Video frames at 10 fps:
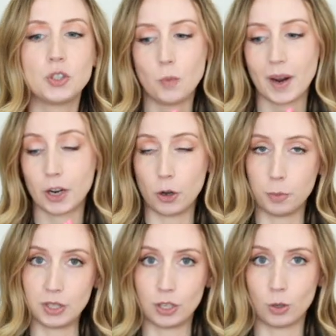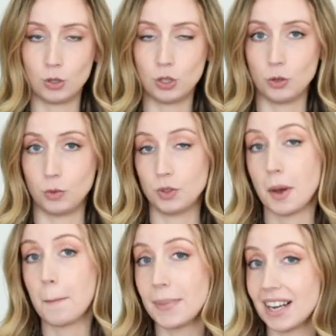to wear open toe shoes,
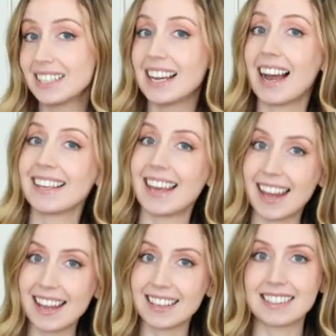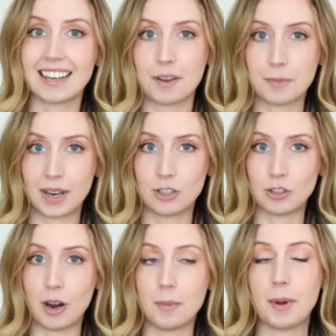but I can't at my
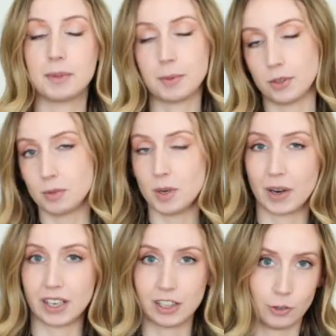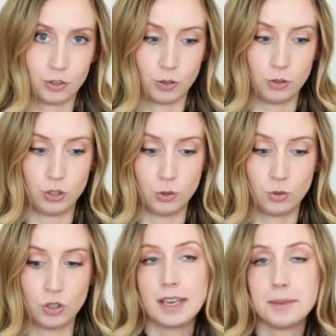job. I'm supposed to be wearing closed toe
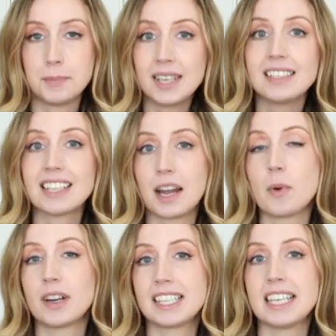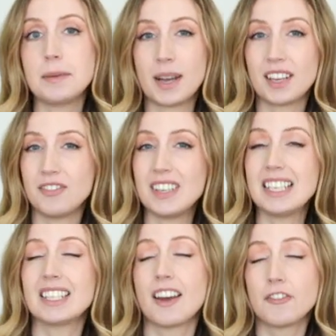shoes. It means I wanna keep my
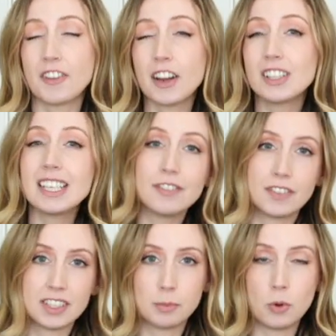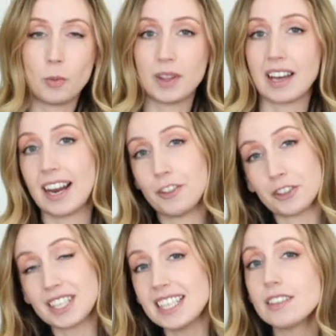feet fairly invisible with either
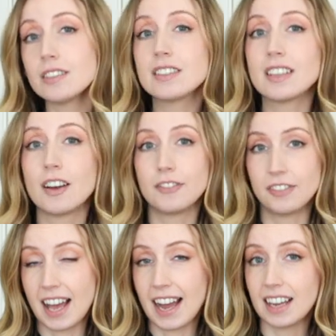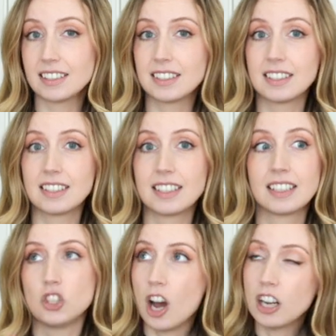heels, flats,
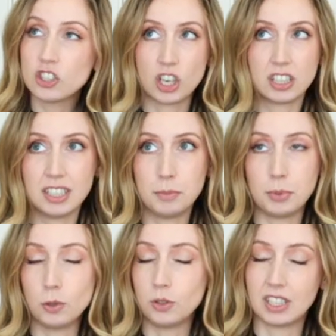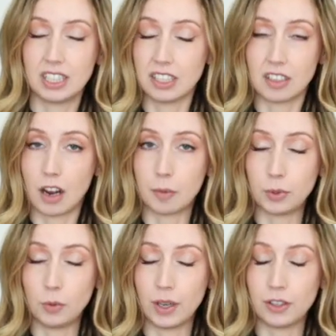not chunky boots. This is not
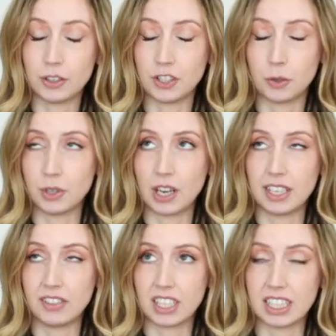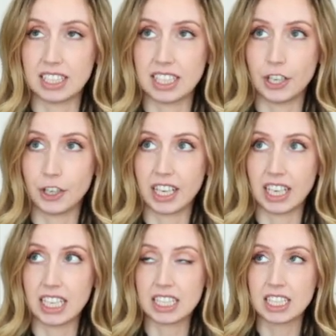boot leather, so we're not even considering
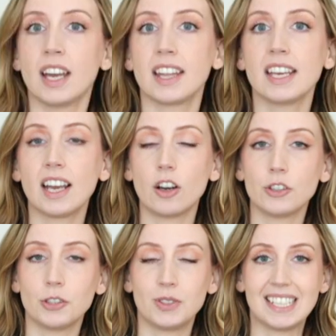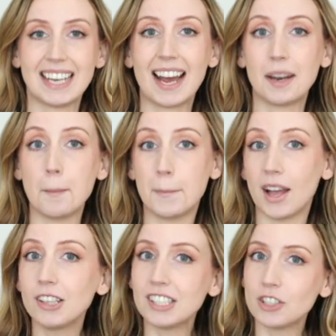it. I think I also need to add a
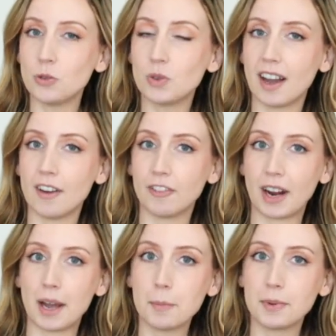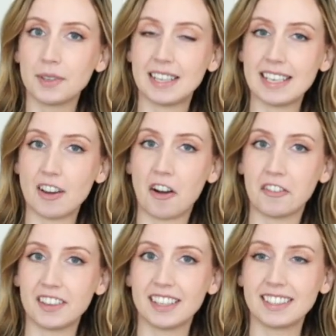belt to cover up the
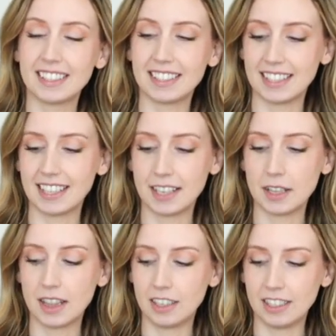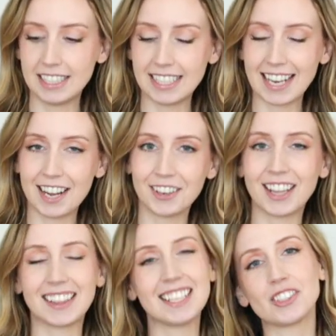obvious little indicator
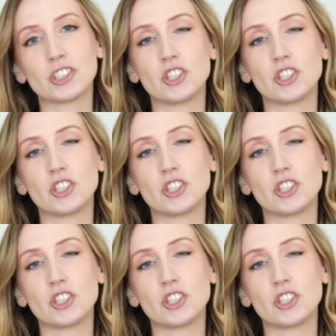that these are